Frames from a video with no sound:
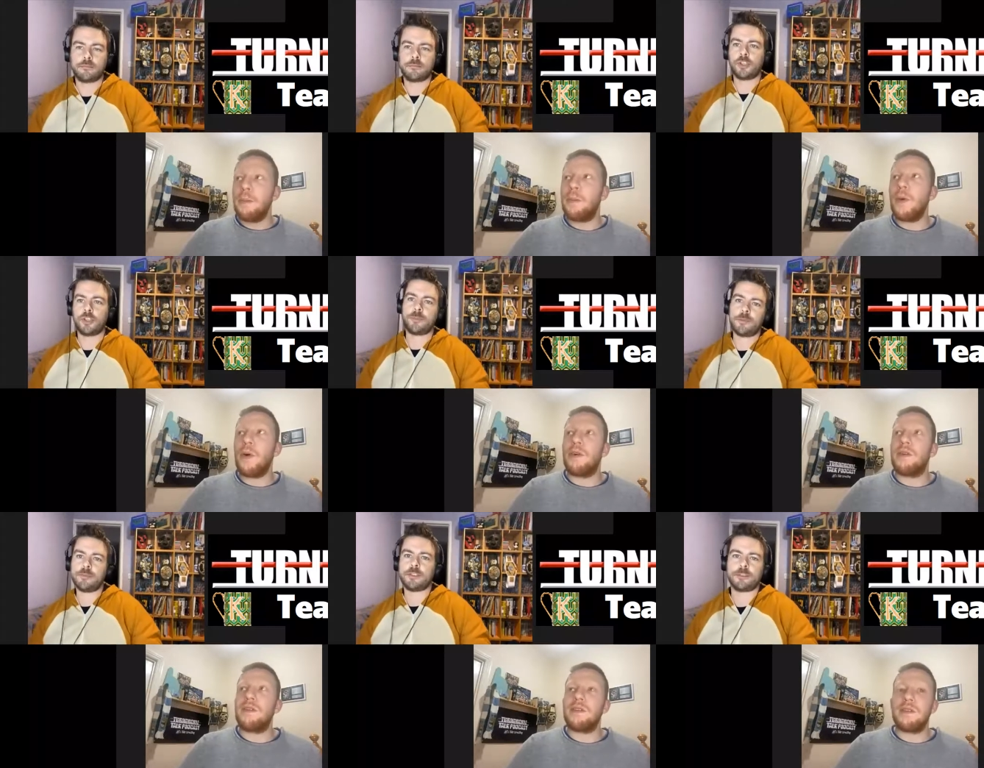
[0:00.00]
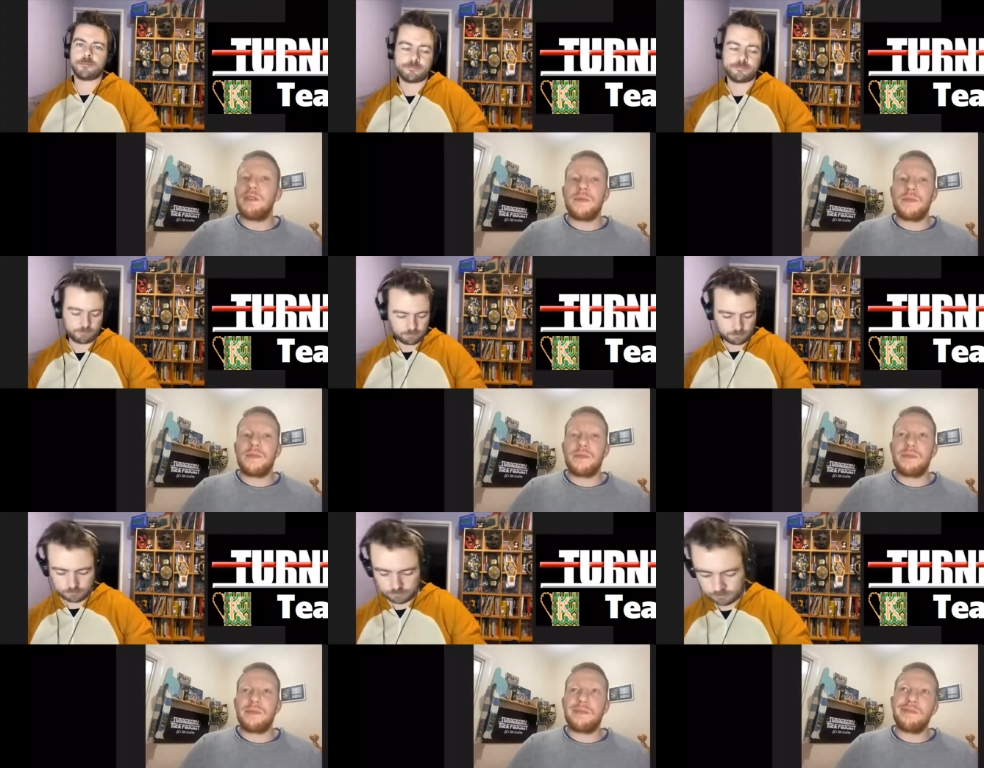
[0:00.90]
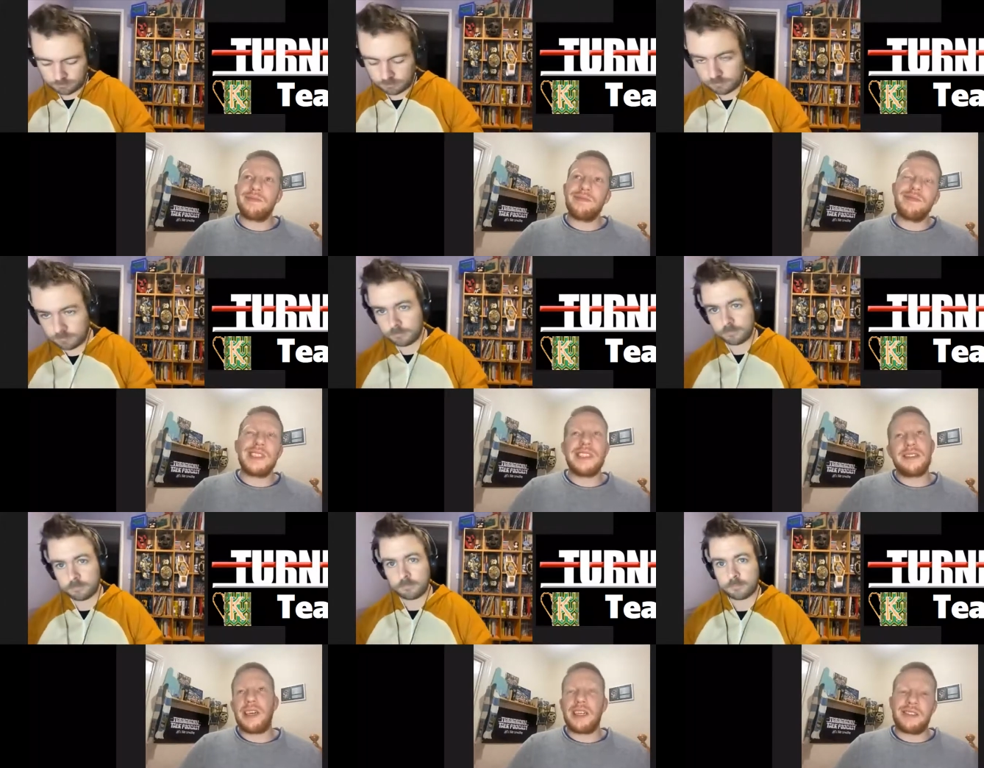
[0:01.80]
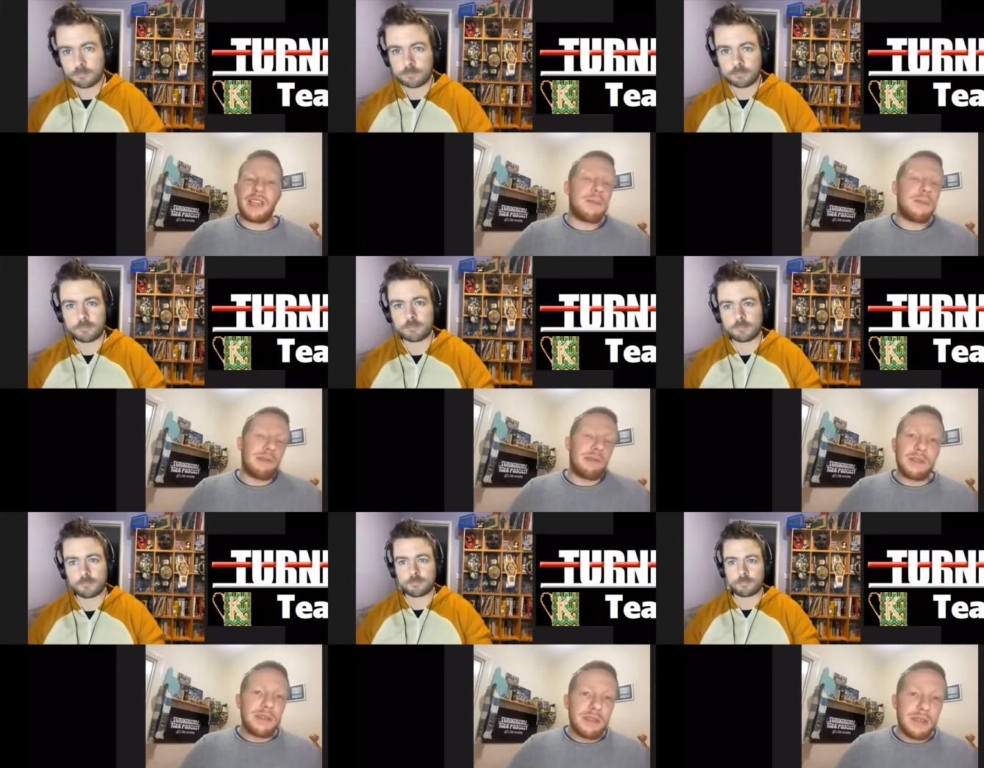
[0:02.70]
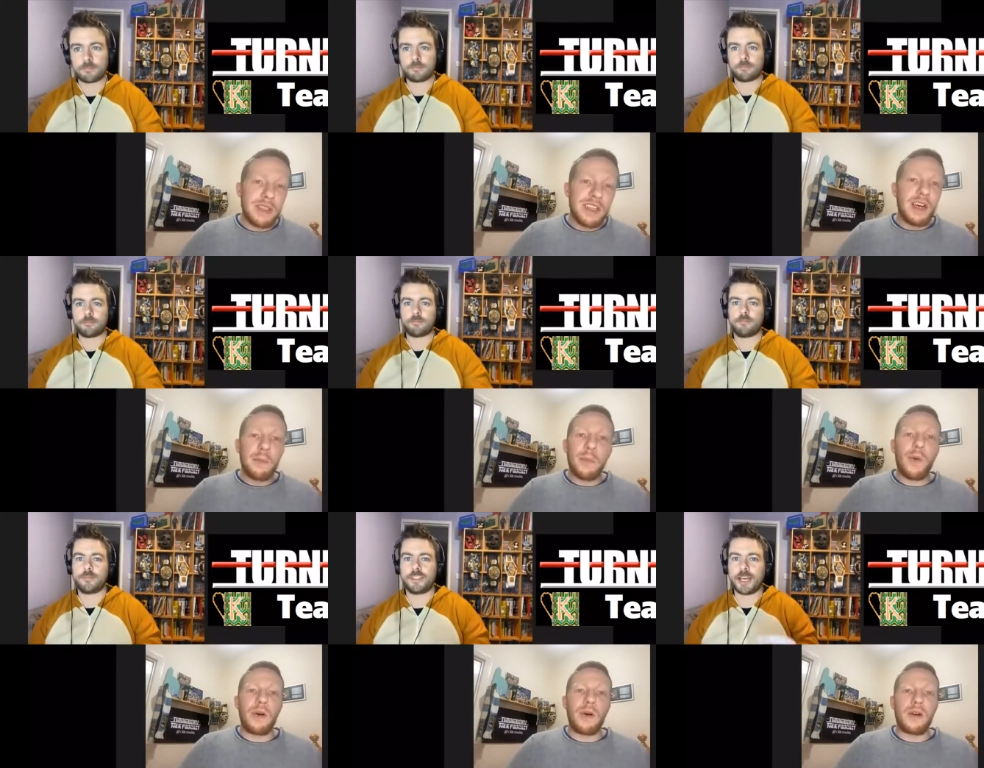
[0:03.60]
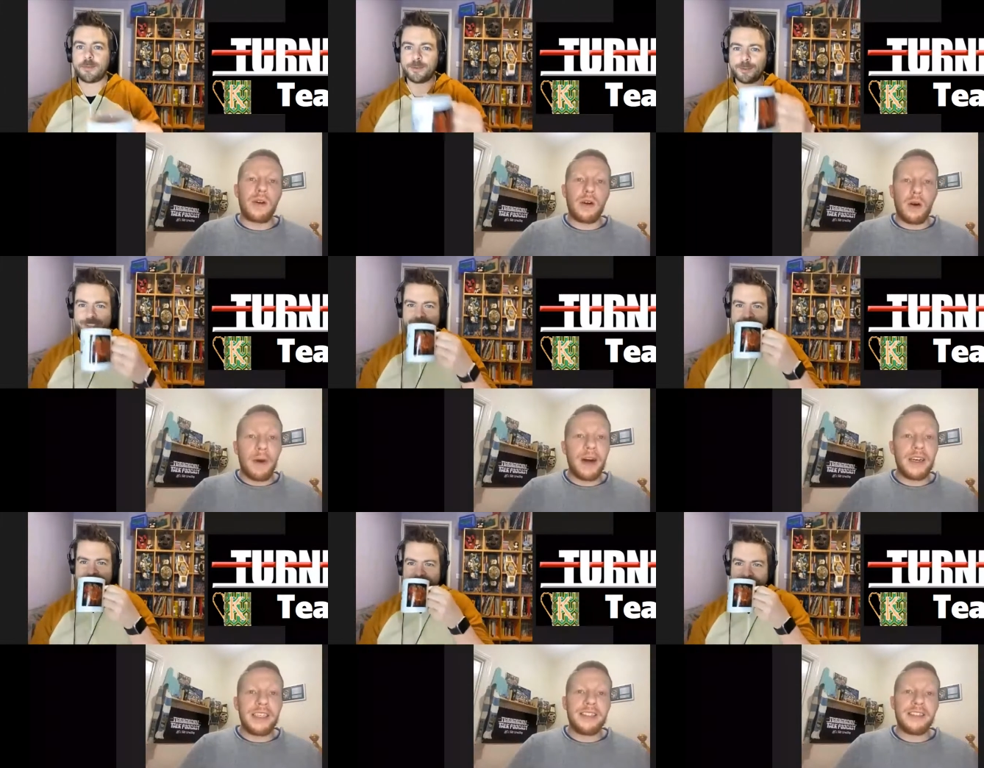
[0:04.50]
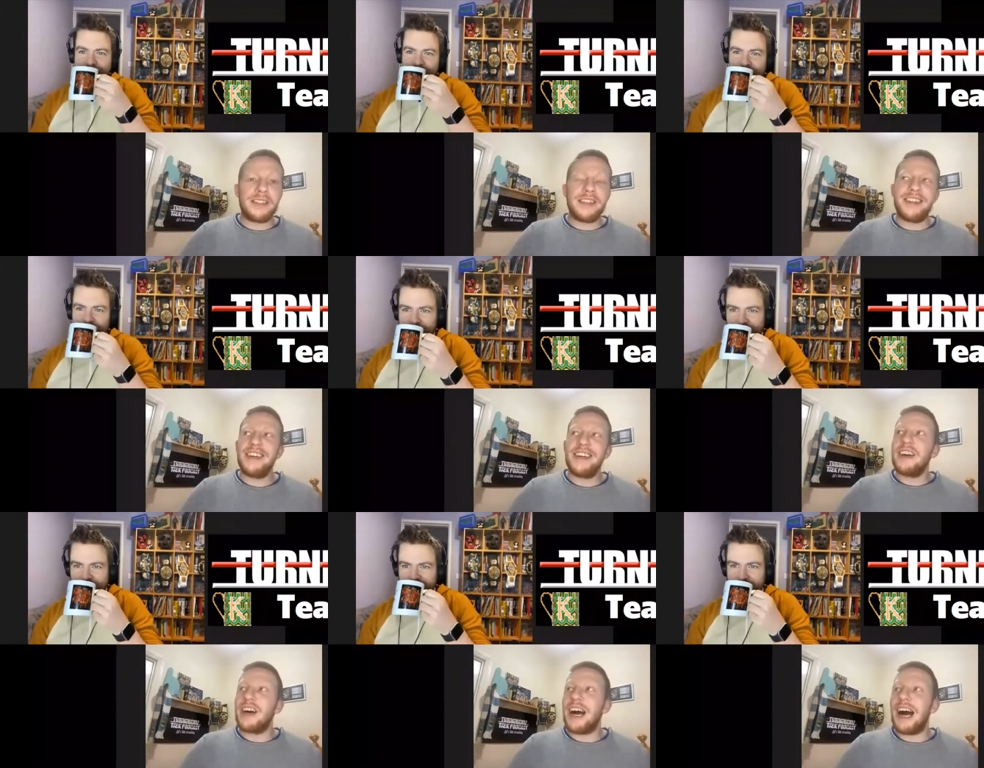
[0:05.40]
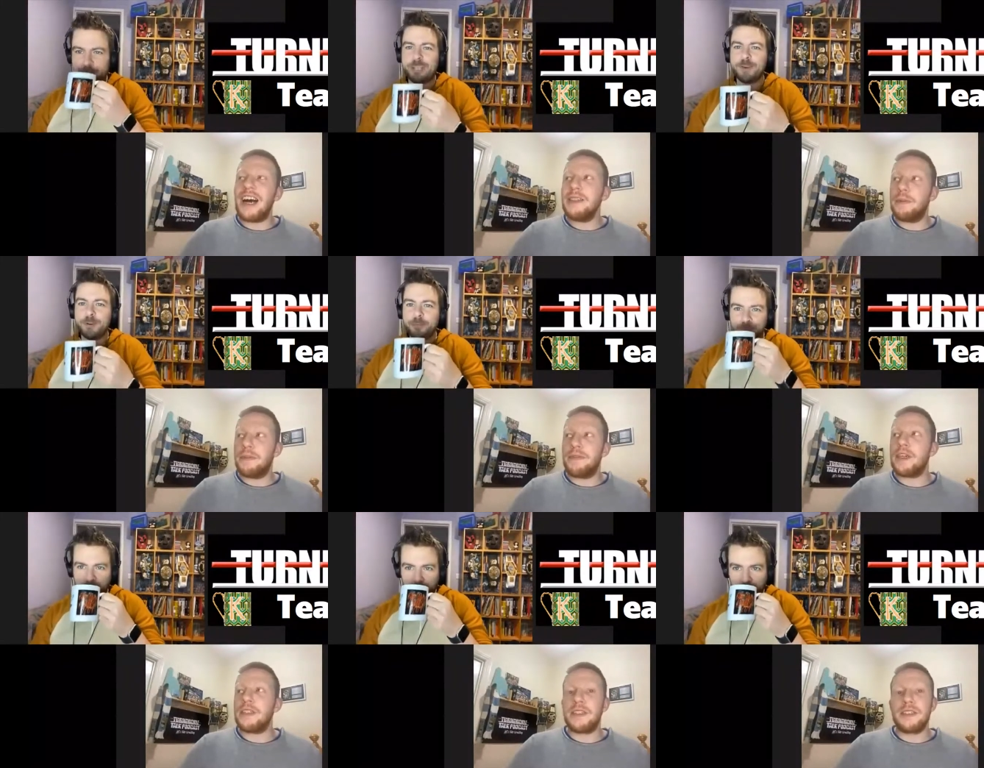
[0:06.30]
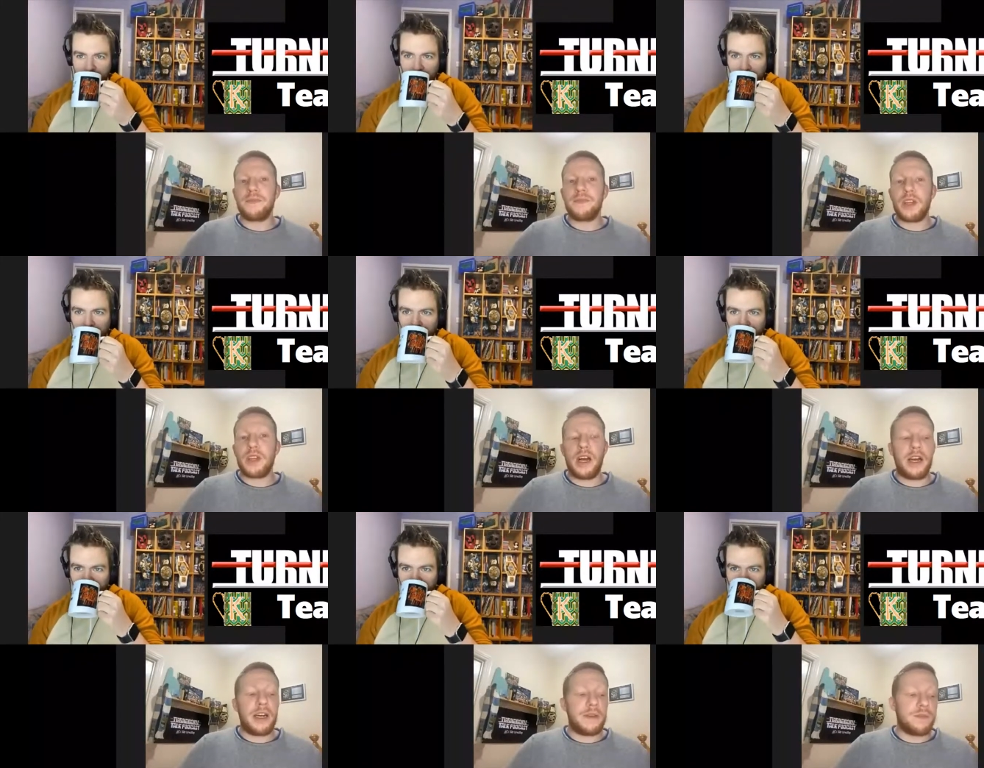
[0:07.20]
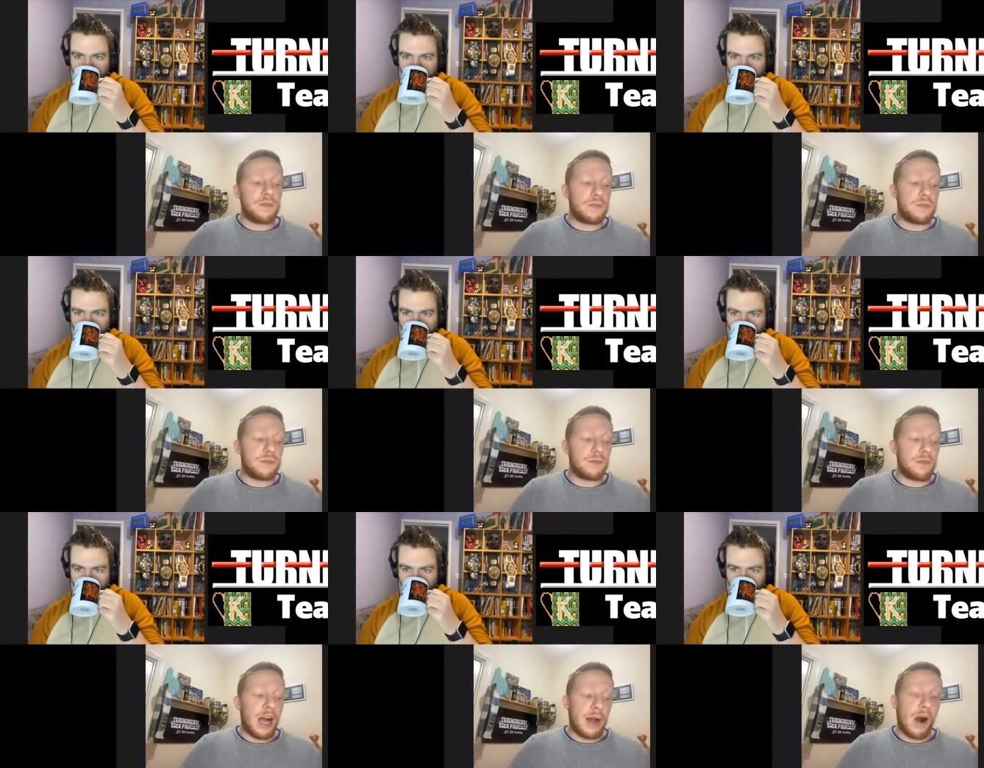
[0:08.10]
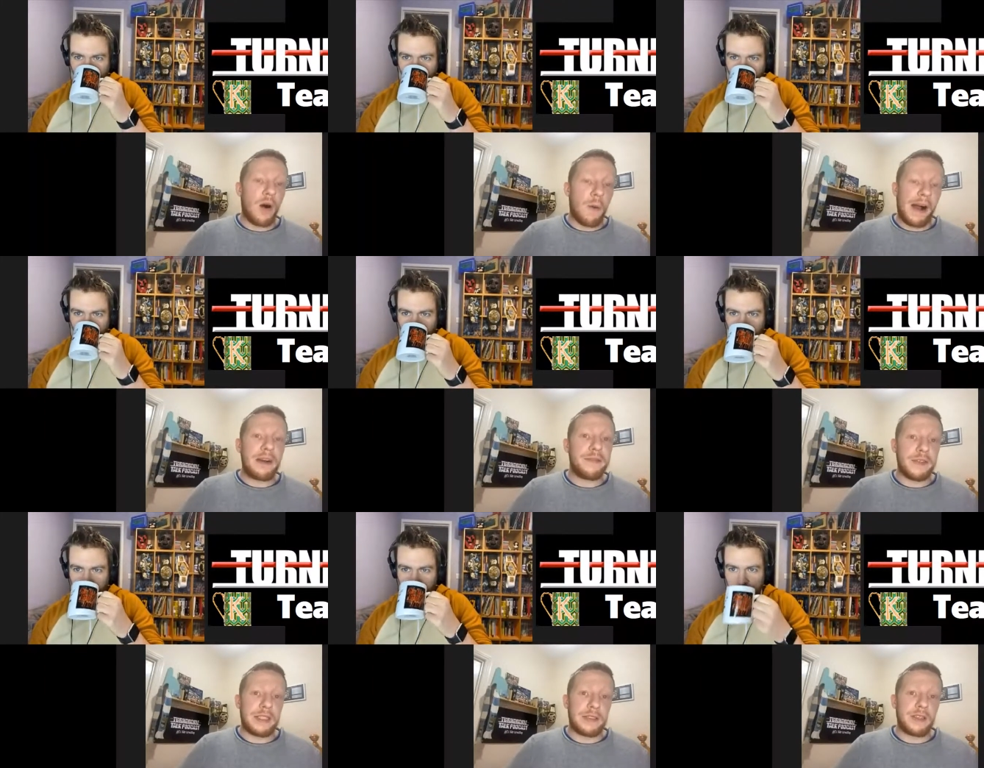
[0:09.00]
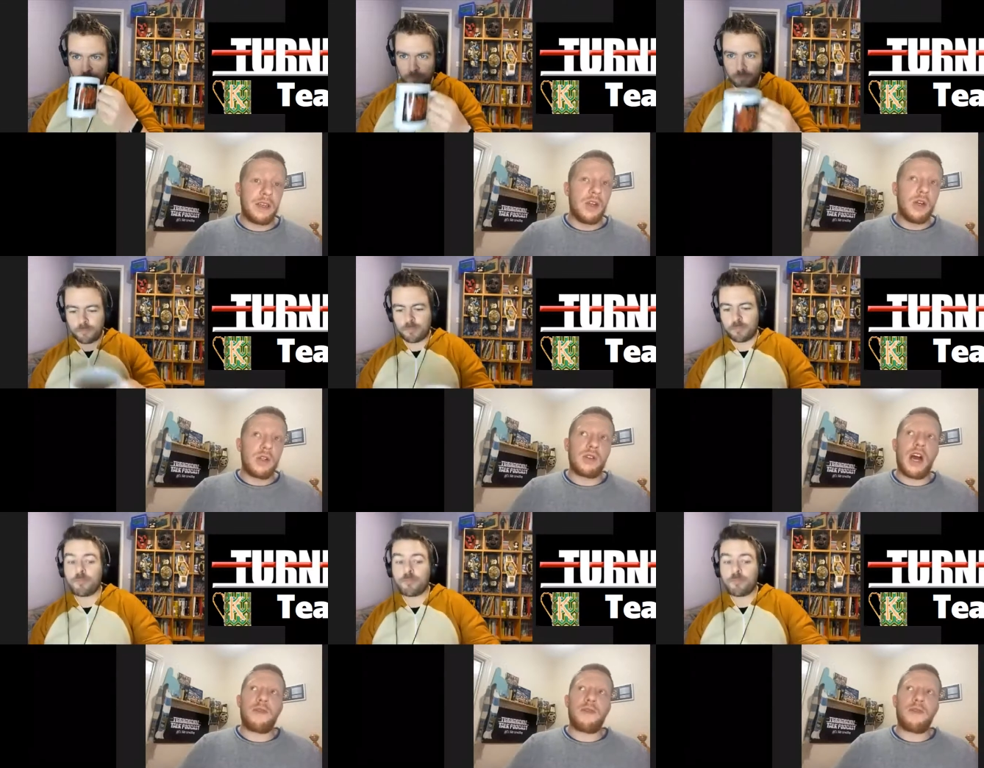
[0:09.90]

Speaker 1: But, Goosebumps. Mm, I dabbled, but dabbled. My I Beano. preferred um, like autobiographies. So I mm.